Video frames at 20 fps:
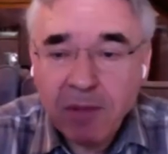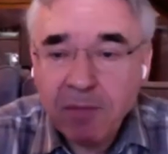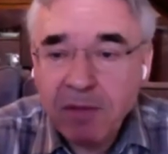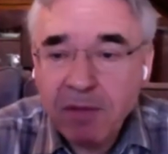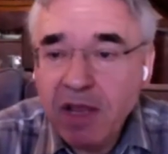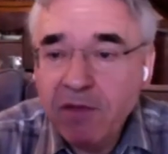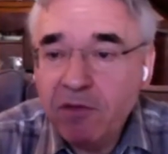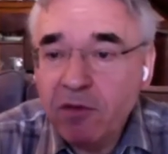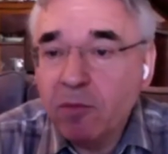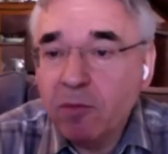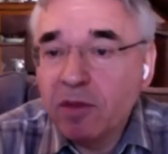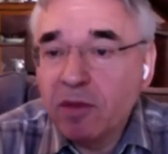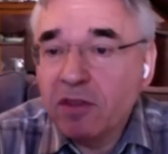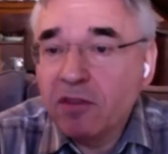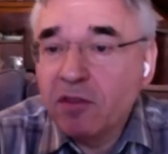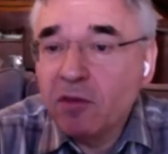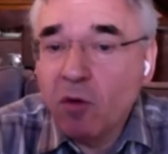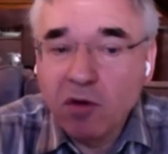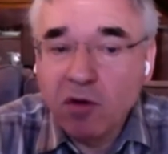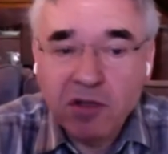Let me leave you
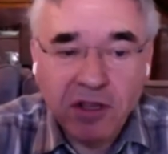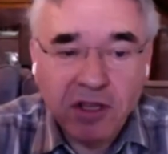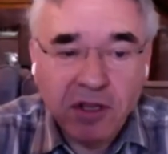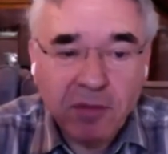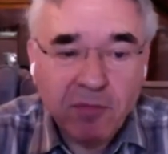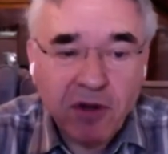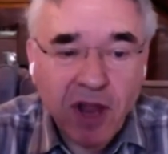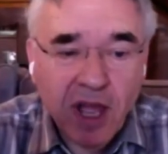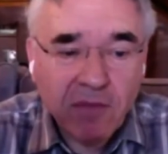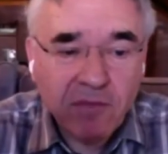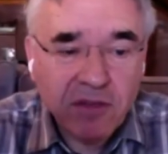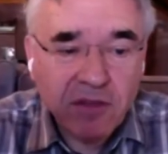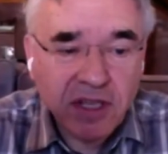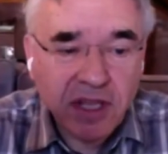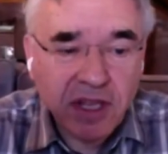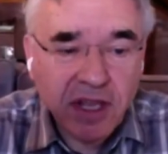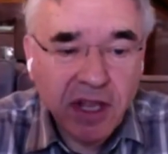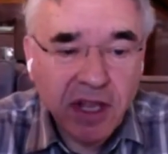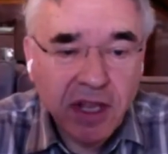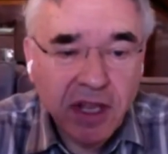with a thought on the
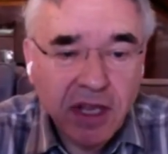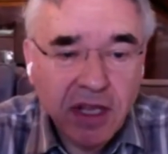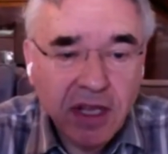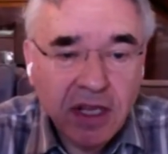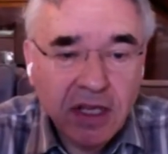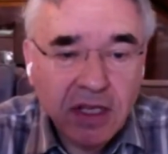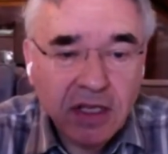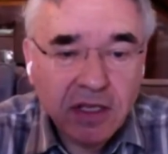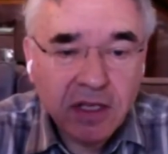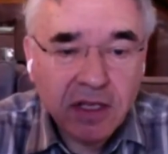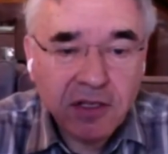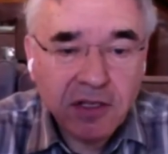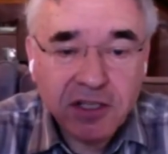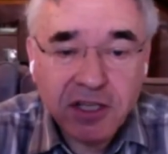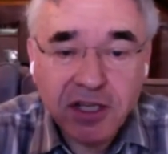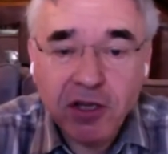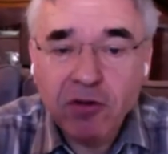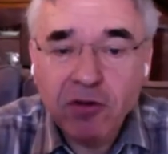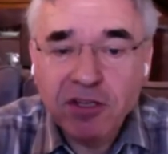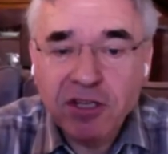privacy
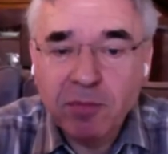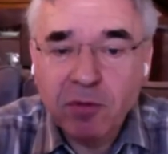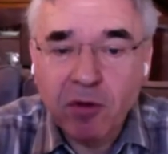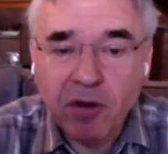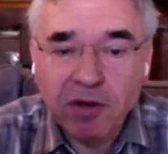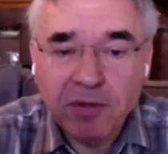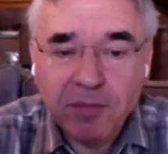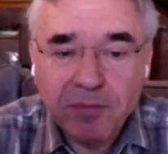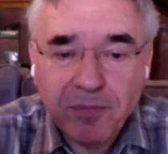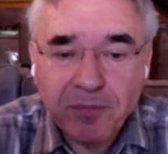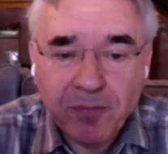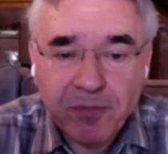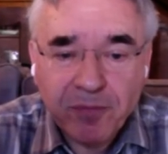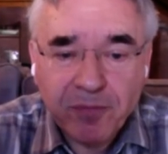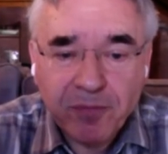and security point.